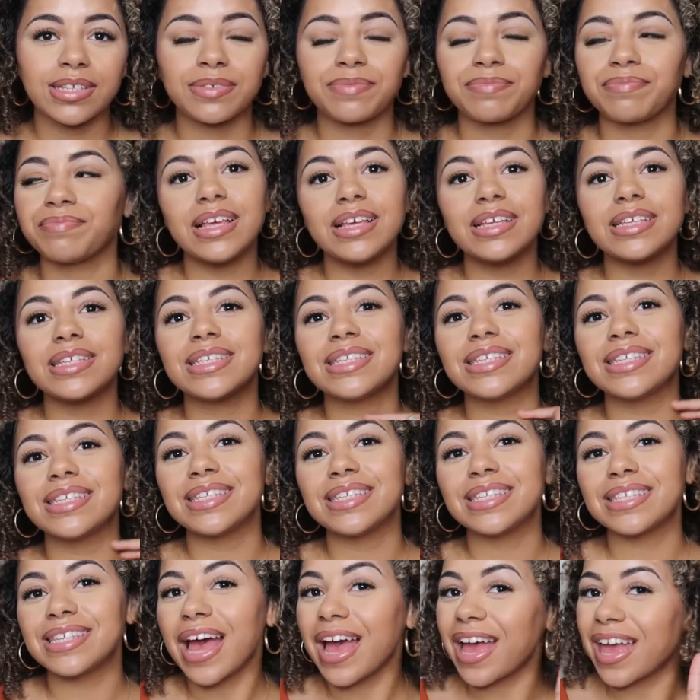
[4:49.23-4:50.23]
The
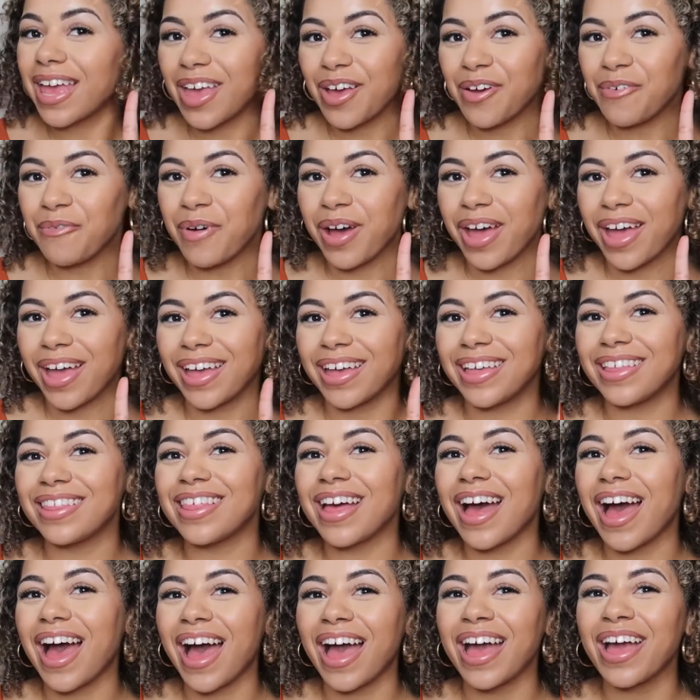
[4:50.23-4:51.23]
second way
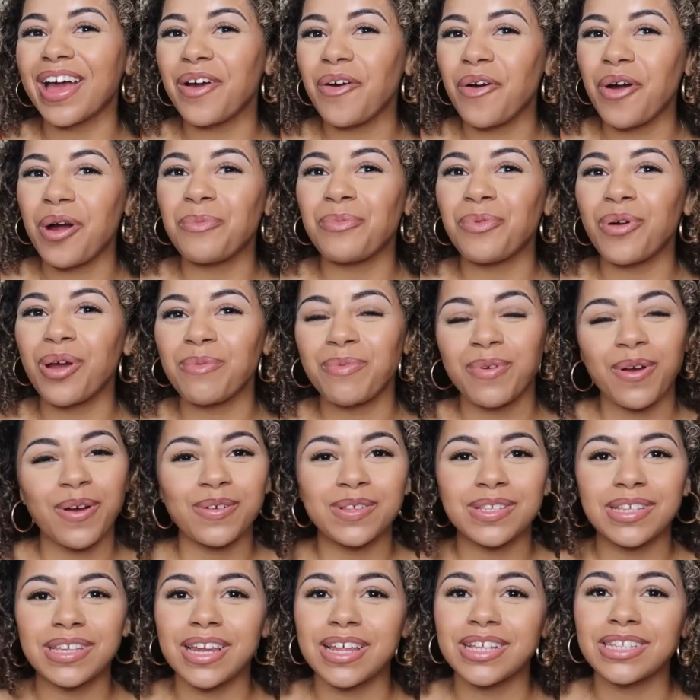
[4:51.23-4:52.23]
that I incorporate
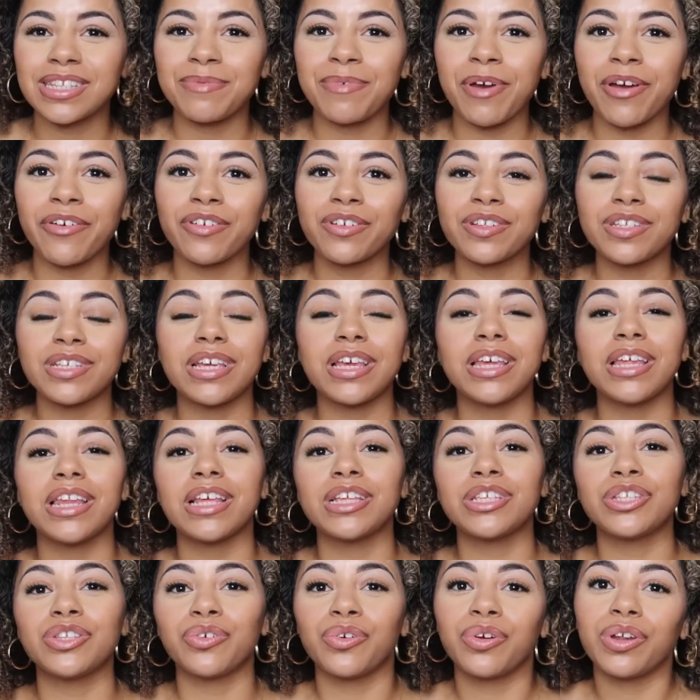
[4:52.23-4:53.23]
protein into my routine
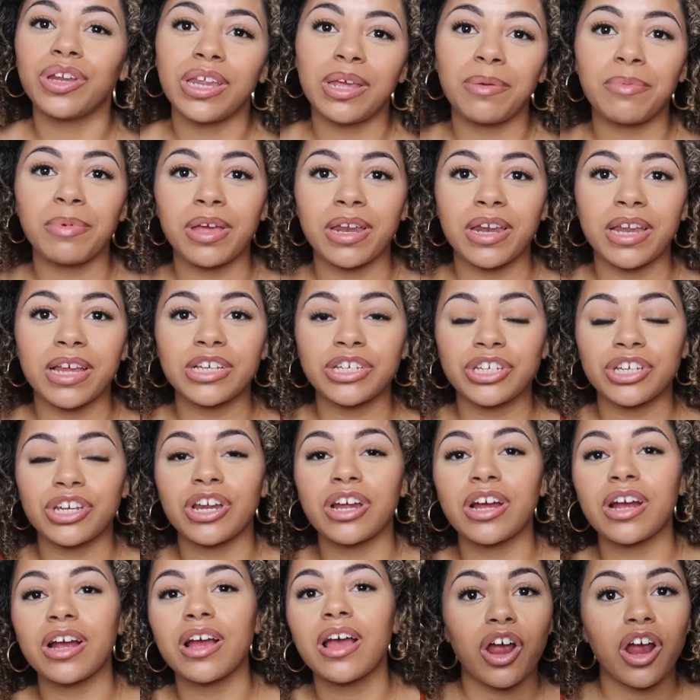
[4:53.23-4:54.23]
is through a deep
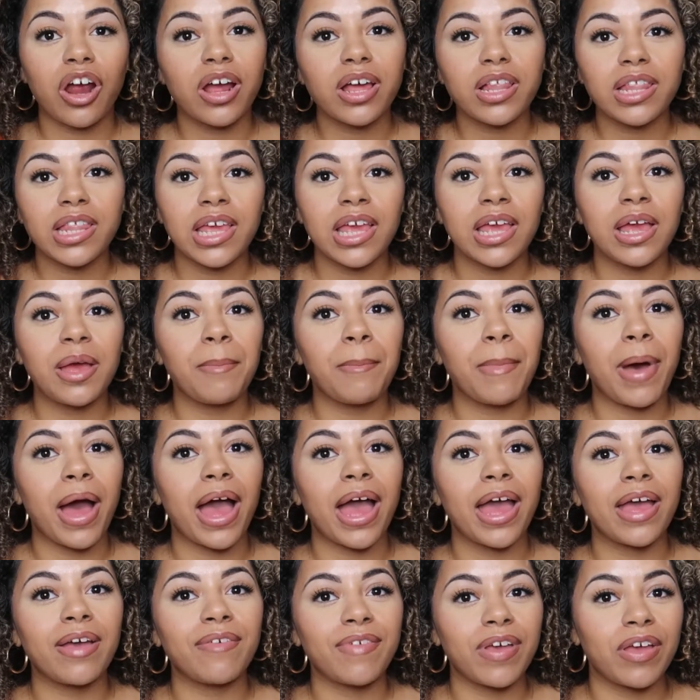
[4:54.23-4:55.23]
conditioner. Currently,
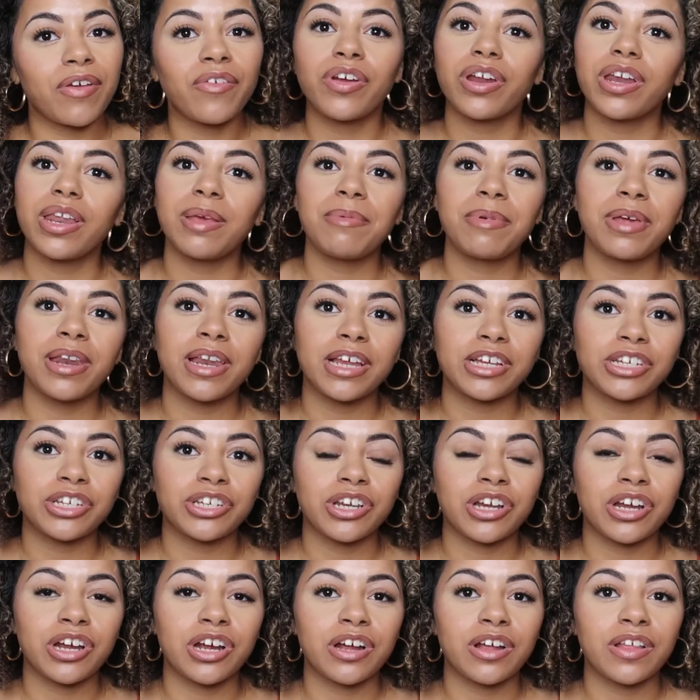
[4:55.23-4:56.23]
my favorite deep
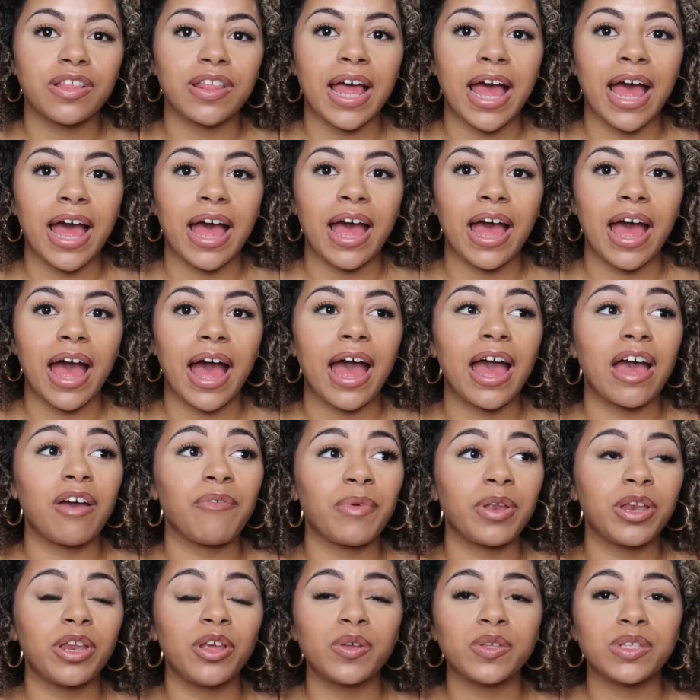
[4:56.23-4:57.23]
conditioner that I have
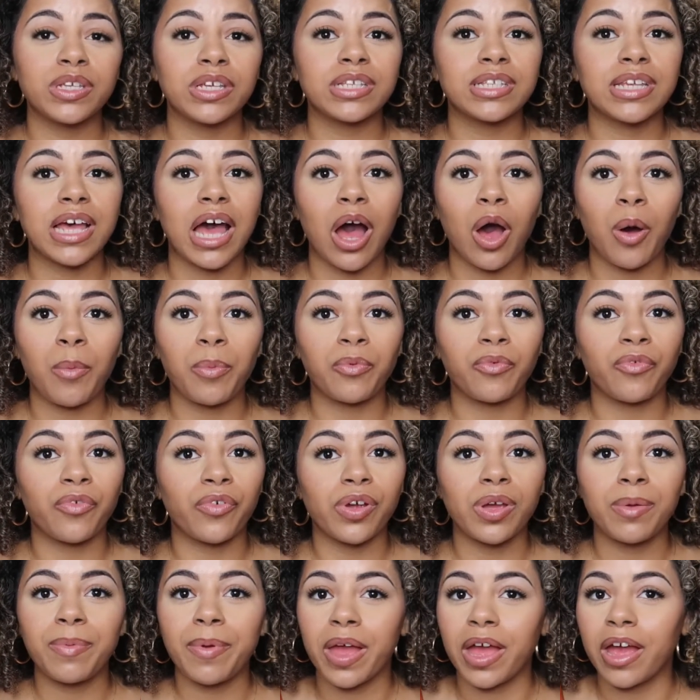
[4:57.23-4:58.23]
been using to help
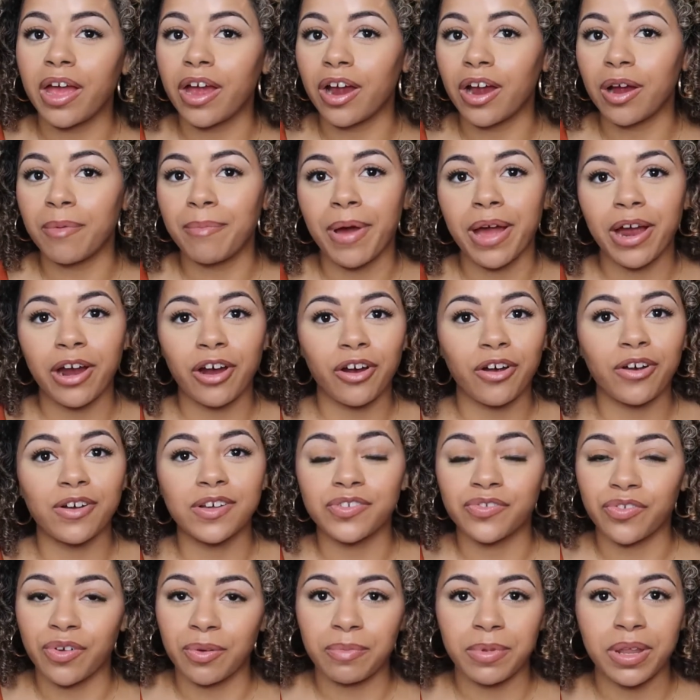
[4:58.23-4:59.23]
repair my curls
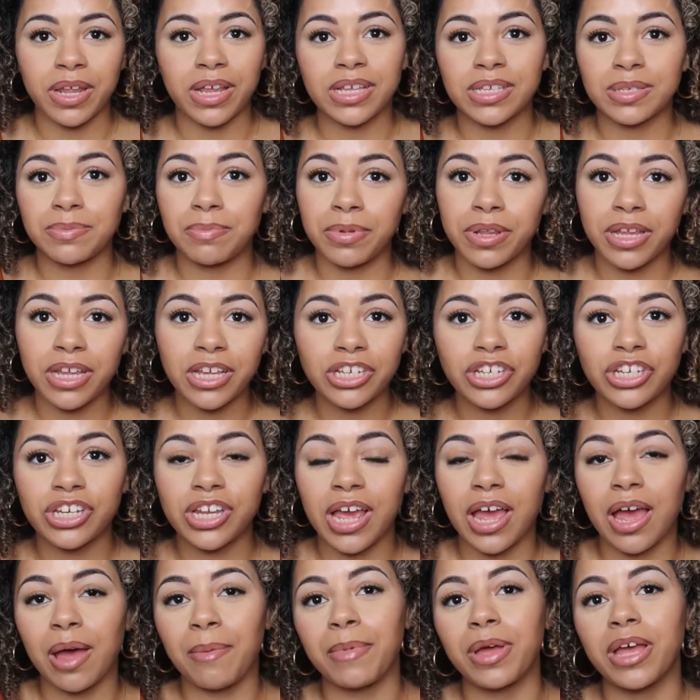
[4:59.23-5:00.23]
from this bleach
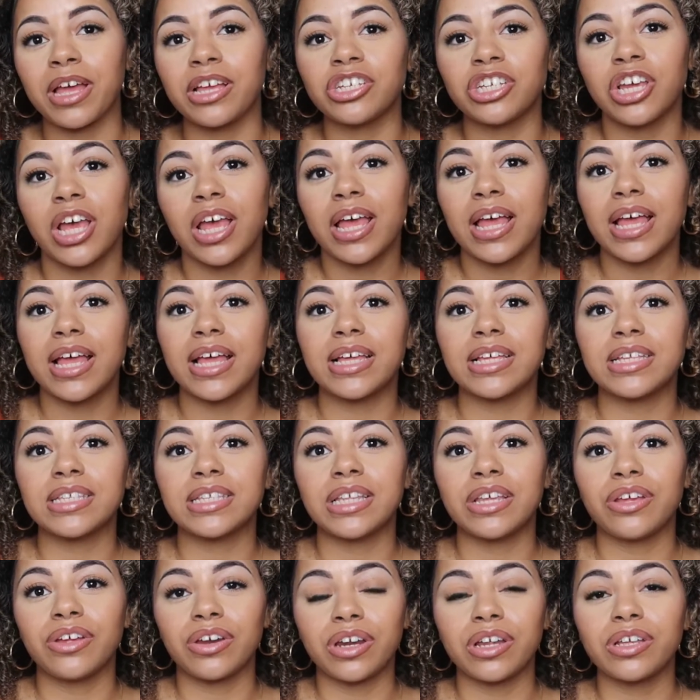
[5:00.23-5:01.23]
damage is
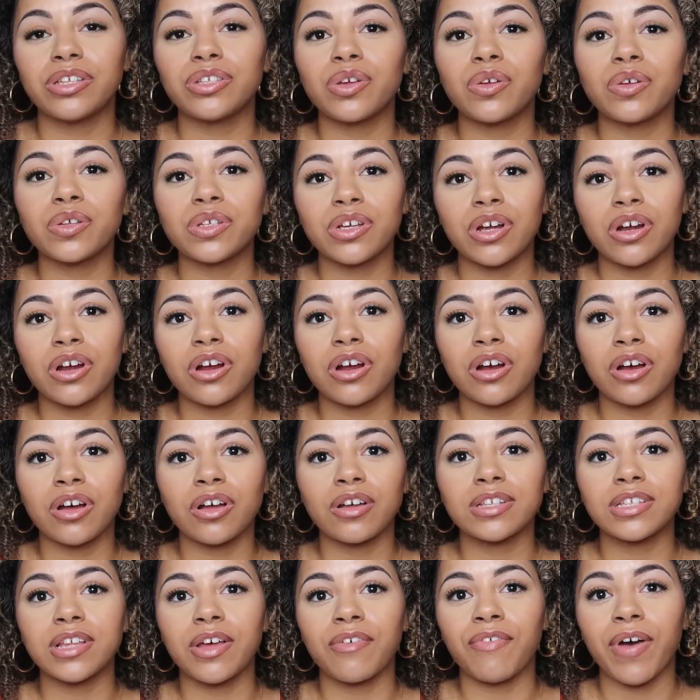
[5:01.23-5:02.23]
the Rizos
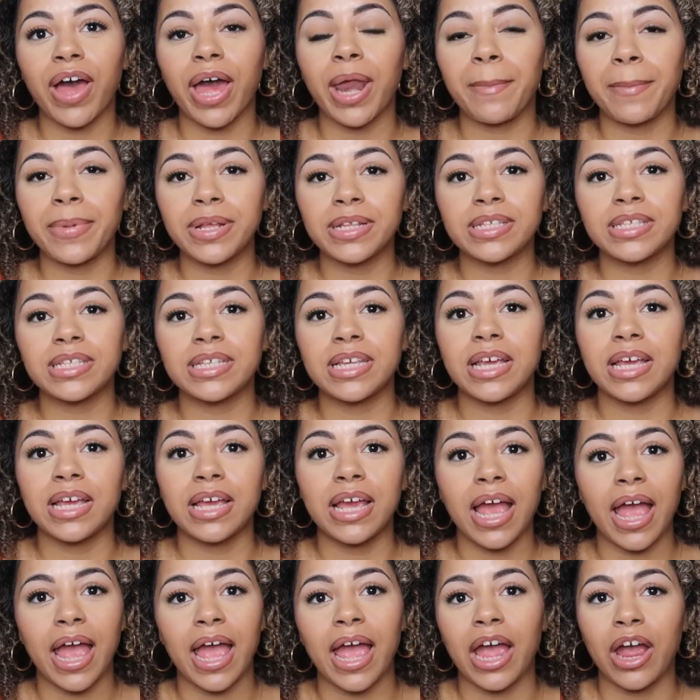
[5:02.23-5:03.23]
Curls Vitamin C
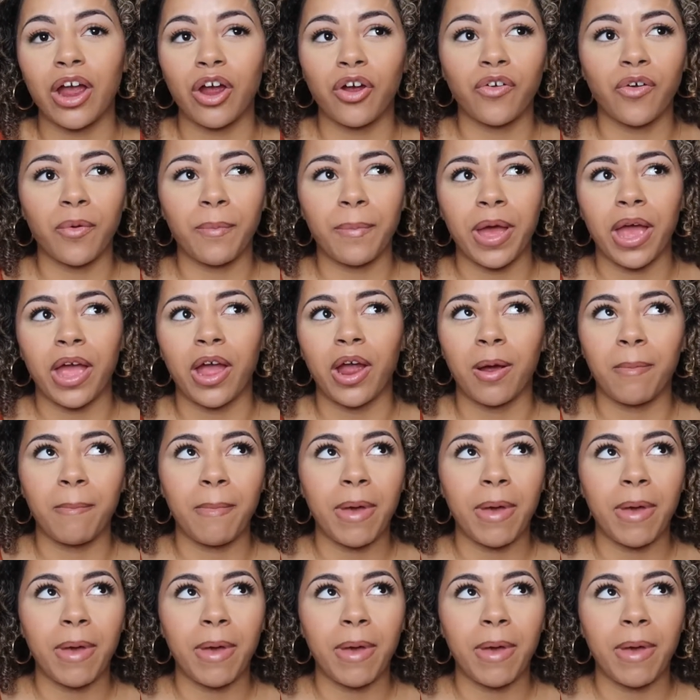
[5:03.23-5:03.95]
Hair Repair